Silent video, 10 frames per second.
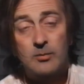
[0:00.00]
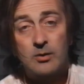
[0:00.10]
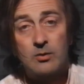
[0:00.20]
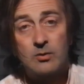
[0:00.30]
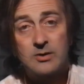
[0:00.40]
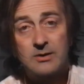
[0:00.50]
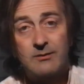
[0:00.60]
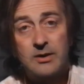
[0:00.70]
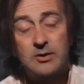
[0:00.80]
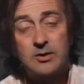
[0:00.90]
Paul's
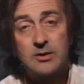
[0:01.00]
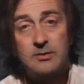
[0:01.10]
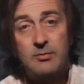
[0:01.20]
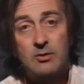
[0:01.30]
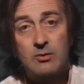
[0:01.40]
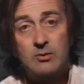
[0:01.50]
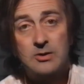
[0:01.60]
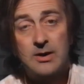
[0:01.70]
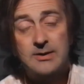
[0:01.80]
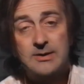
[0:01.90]
adventures,
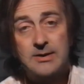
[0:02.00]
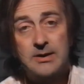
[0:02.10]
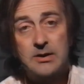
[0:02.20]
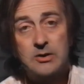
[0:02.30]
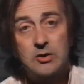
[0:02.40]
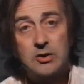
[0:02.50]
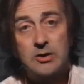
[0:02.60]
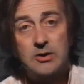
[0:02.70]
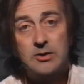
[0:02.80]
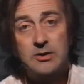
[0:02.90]
Paul's letters to young
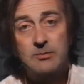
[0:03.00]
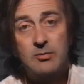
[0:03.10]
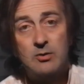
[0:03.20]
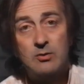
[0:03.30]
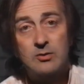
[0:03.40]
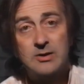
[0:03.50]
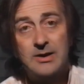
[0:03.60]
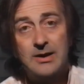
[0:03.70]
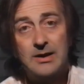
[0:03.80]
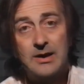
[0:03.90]
churches, Paul's
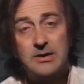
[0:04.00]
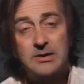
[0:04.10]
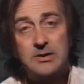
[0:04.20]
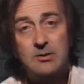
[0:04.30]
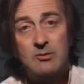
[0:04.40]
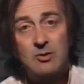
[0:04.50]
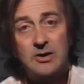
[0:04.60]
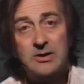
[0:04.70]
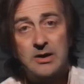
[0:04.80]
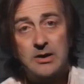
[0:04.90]
little letters to
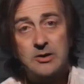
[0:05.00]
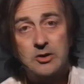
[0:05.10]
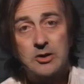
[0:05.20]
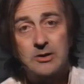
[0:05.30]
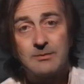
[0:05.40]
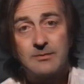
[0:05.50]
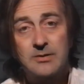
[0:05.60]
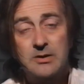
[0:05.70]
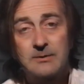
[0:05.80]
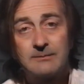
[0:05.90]
all his little
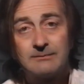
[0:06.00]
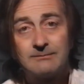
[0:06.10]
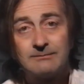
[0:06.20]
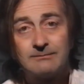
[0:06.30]
chums.